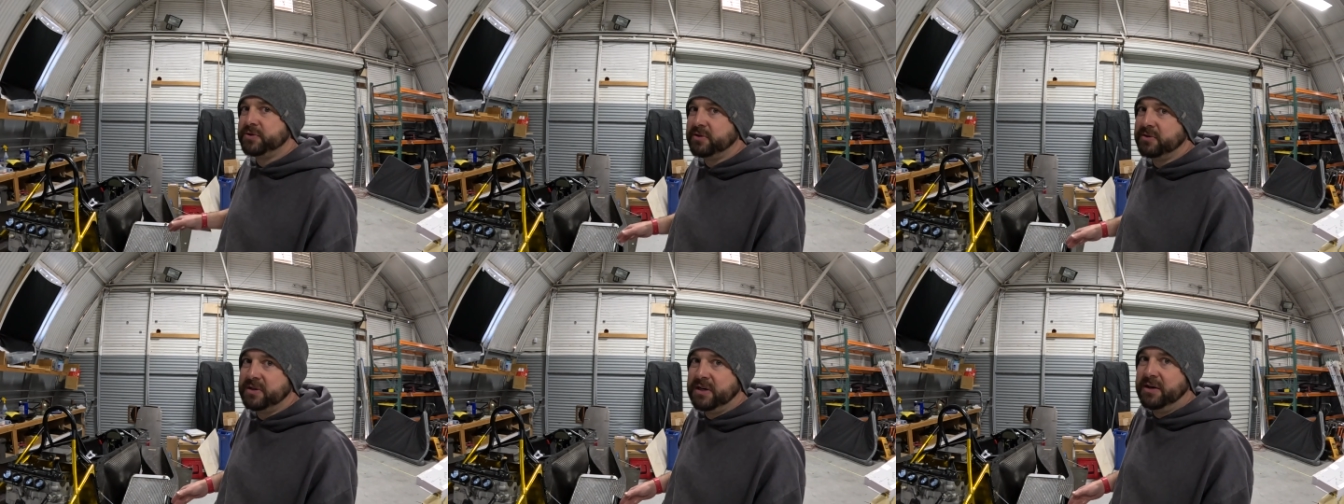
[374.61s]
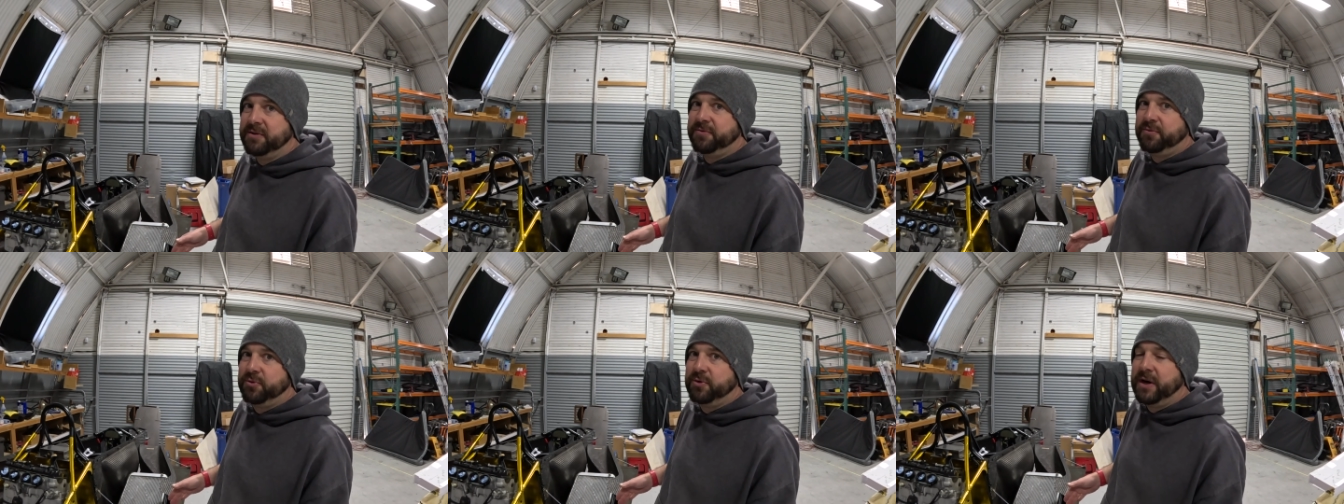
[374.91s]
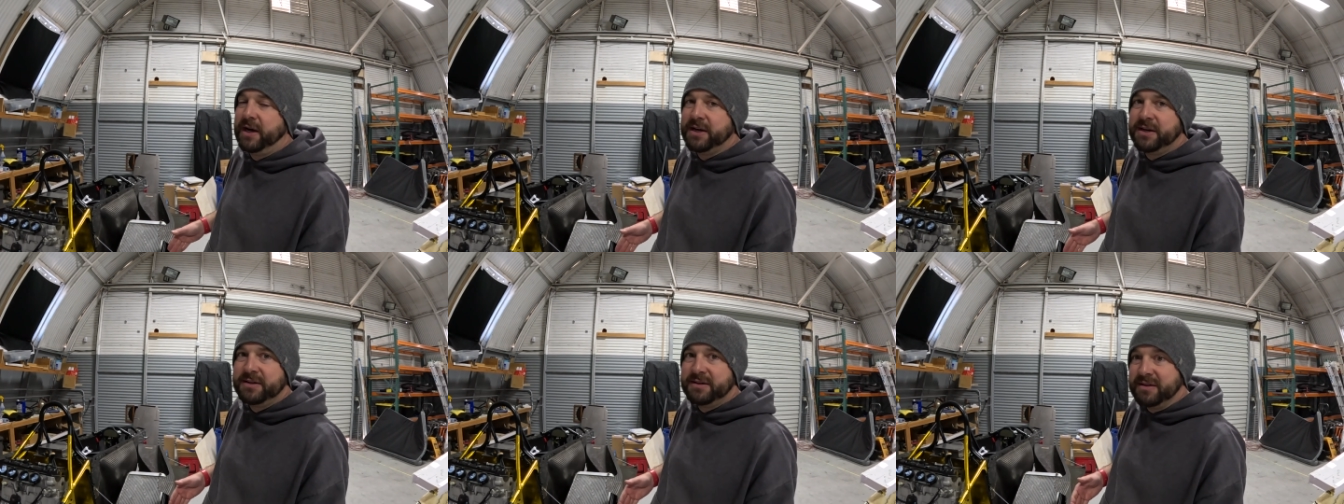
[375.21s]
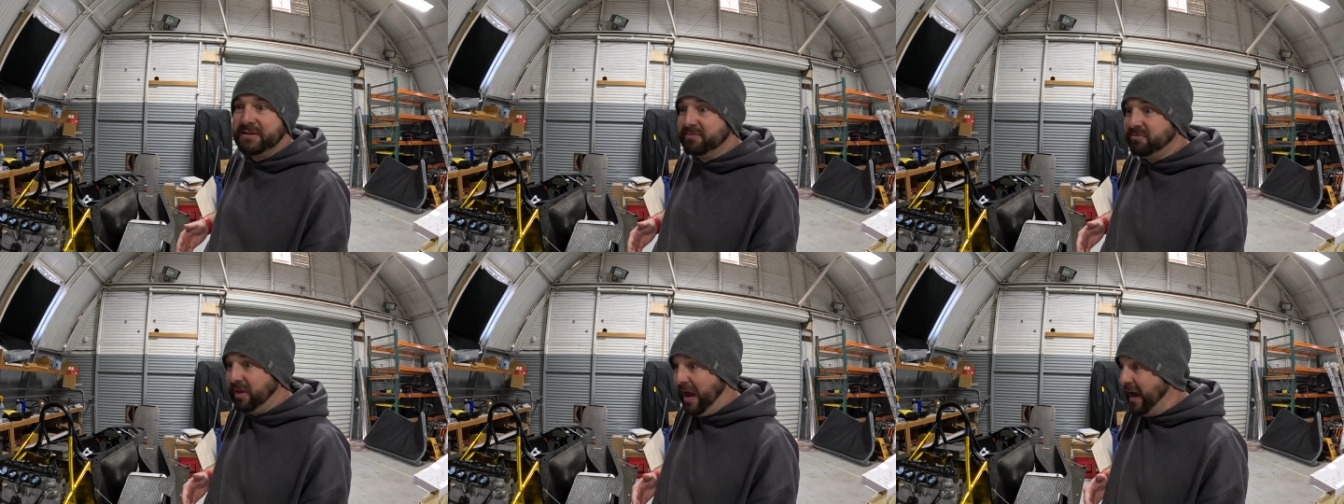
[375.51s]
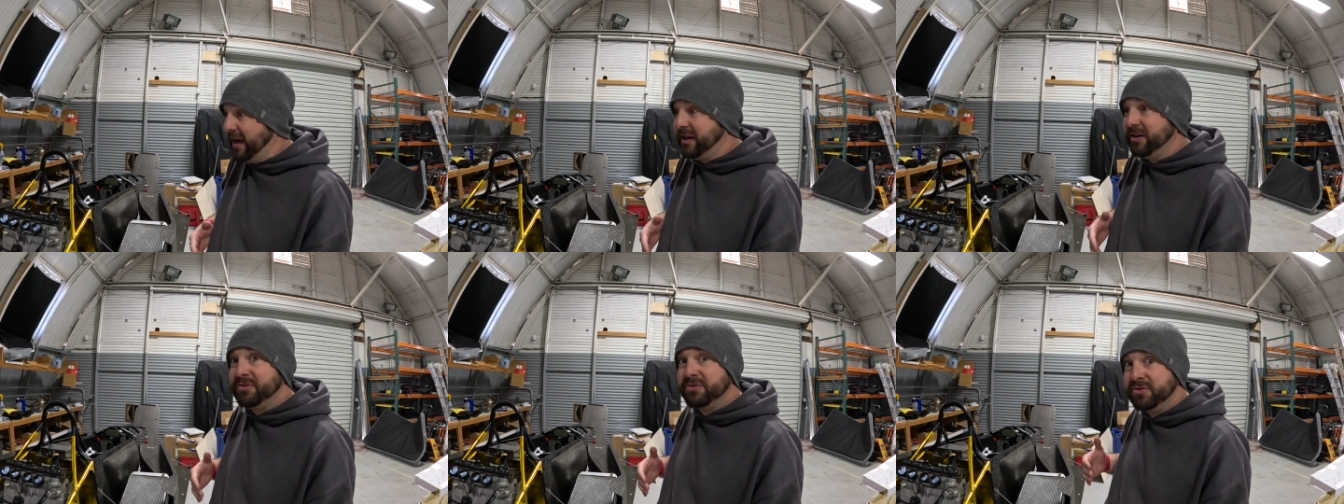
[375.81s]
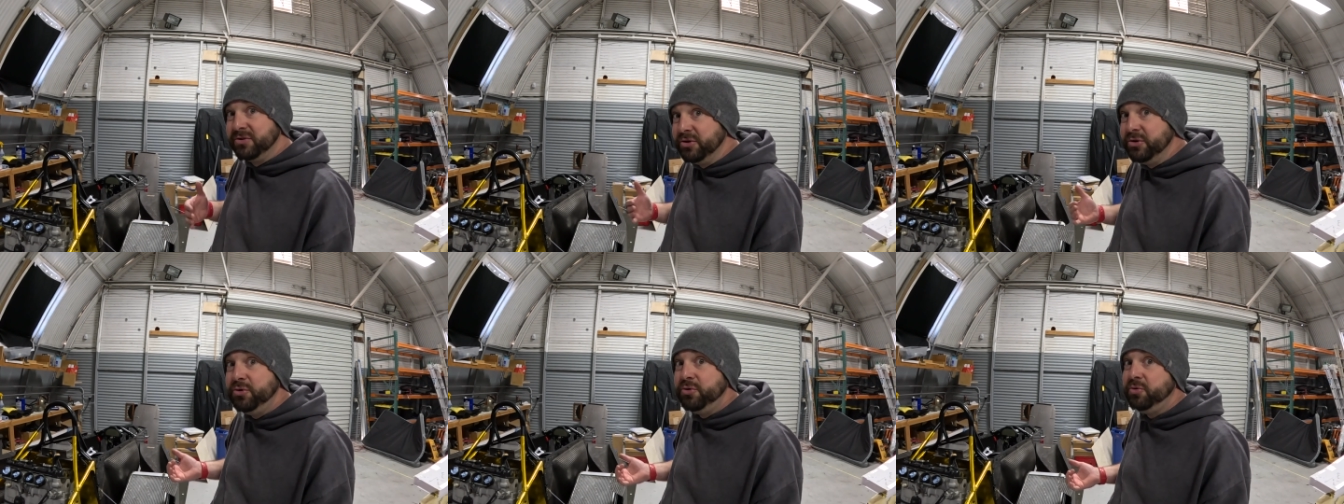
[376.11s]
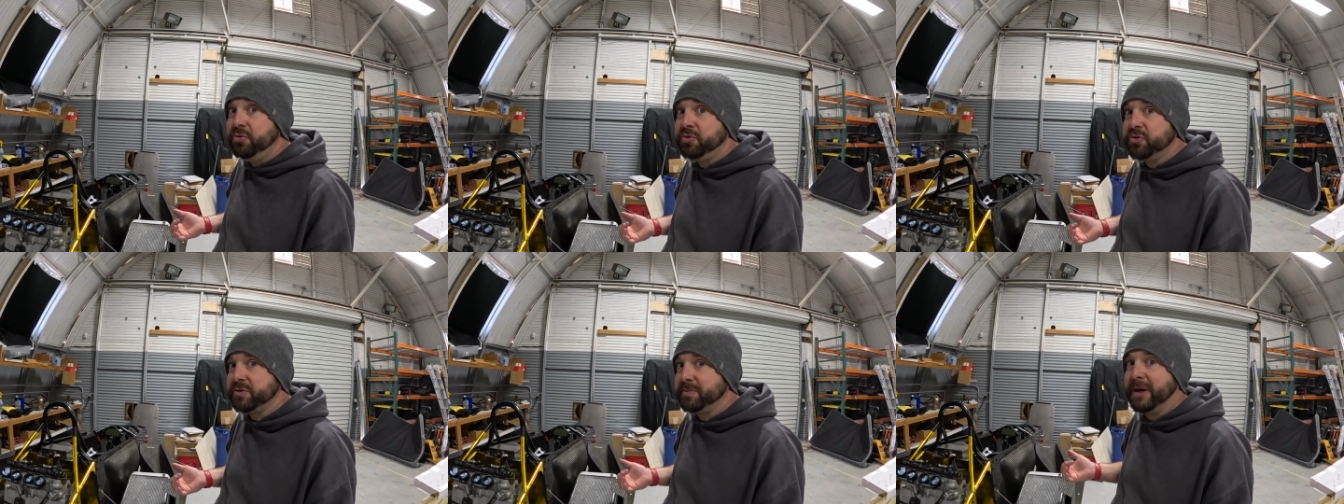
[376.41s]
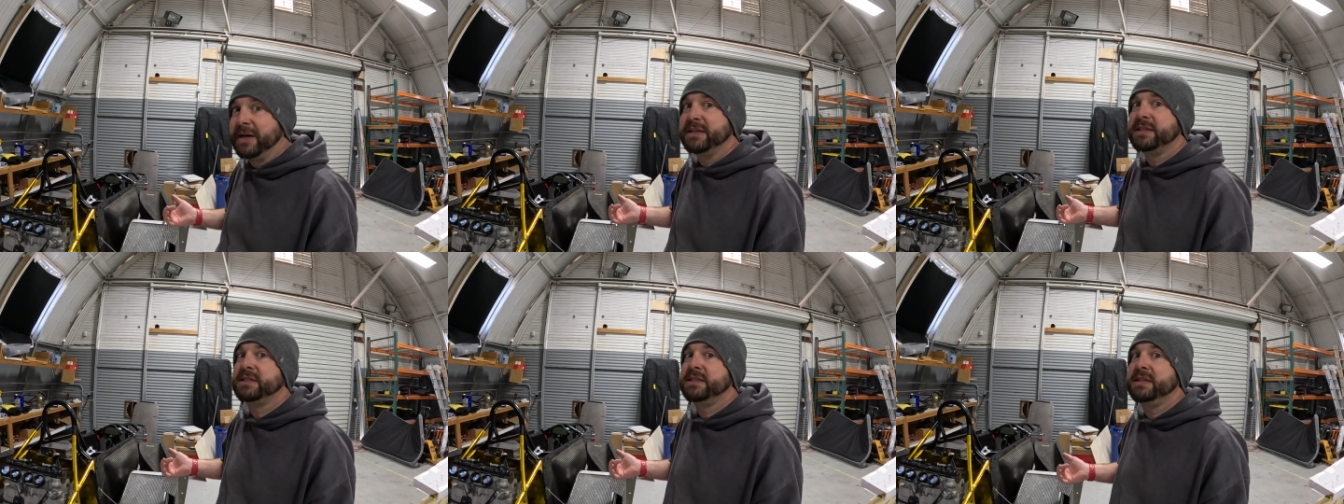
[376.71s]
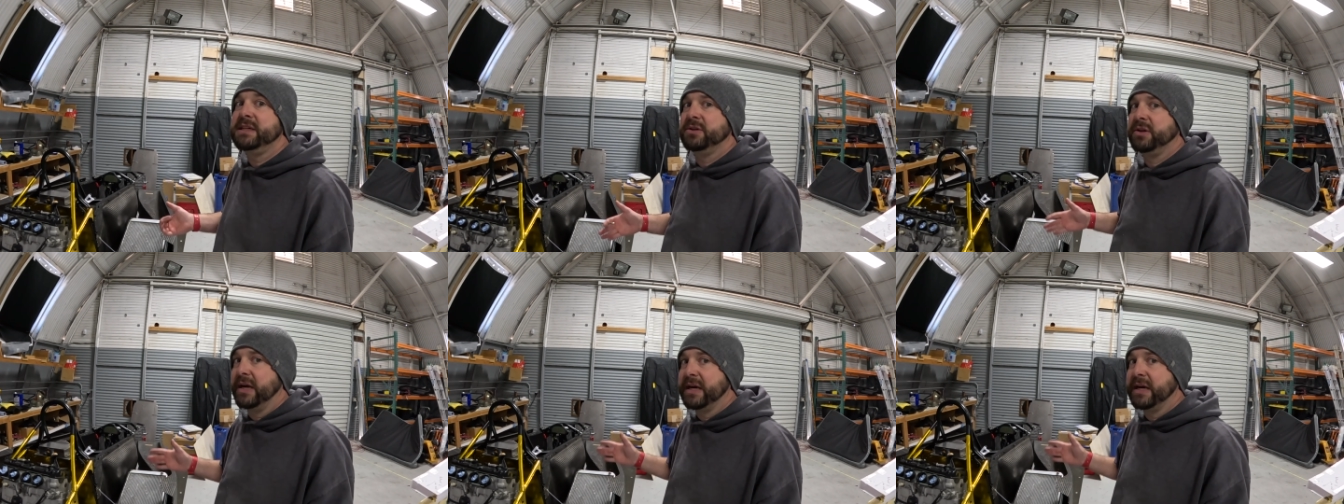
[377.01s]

So therefore I could I could lose my seal.